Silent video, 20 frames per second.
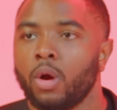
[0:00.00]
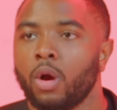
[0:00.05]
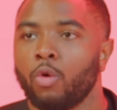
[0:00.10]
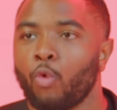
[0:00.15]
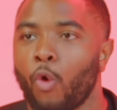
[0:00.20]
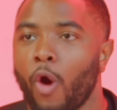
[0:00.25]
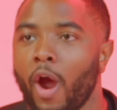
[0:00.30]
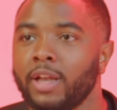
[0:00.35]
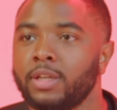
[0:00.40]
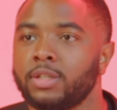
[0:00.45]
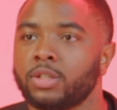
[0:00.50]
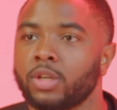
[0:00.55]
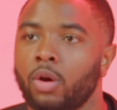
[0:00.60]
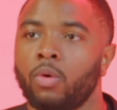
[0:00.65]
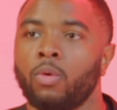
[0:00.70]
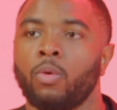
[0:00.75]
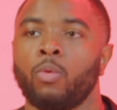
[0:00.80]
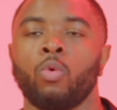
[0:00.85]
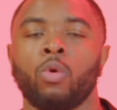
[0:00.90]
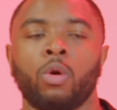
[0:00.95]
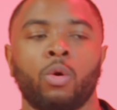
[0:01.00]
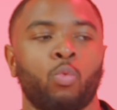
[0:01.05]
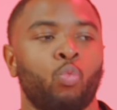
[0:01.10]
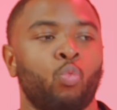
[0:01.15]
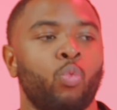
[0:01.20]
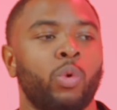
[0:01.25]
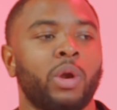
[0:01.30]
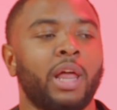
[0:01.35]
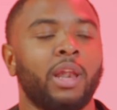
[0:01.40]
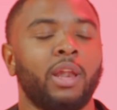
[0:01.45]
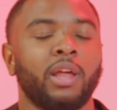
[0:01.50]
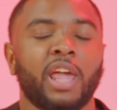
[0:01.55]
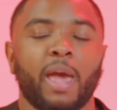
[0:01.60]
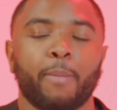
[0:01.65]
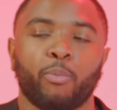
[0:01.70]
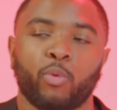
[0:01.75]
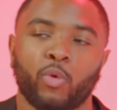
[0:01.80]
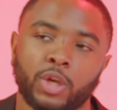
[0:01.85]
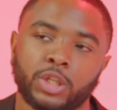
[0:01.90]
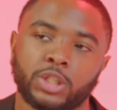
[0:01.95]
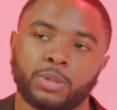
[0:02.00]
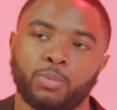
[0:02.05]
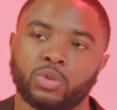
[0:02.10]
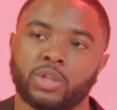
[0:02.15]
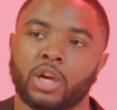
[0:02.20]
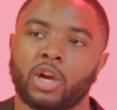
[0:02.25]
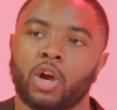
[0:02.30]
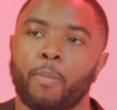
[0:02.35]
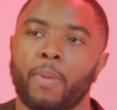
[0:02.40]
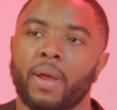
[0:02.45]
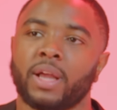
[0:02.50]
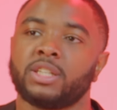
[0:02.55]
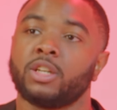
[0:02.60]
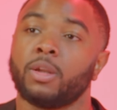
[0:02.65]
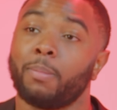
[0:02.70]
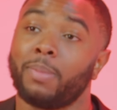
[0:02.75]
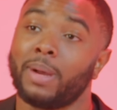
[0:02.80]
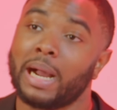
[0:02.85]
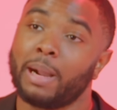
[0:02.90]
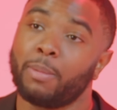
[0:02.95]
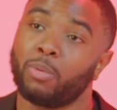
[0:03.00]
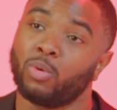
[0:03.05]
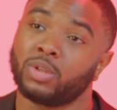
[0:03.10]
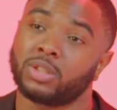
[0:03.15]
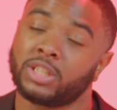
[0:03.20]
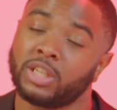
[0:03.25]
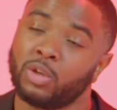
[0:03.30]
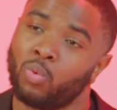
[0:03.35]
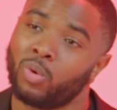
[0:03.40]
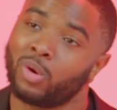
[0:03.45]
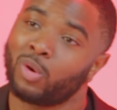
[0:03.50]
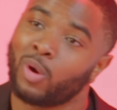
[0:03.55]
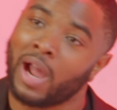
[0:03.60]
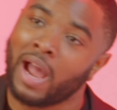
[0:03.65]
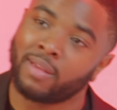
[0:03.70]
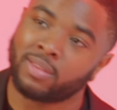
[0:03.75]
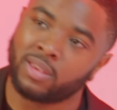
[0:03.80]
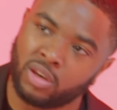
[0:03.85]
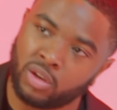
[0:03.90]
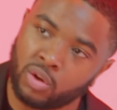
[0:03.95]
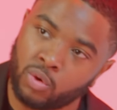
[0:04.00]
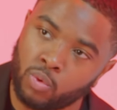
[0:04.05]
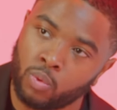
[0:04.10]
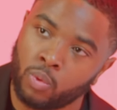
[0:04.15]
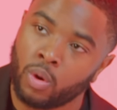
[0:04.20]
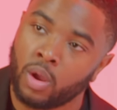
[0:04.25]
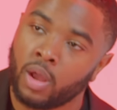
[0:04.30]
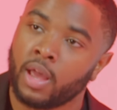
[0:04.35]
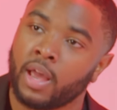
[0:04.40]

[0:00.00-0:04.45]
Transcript: right? So when I look at principles, I go back to the Bible to see what do I have to do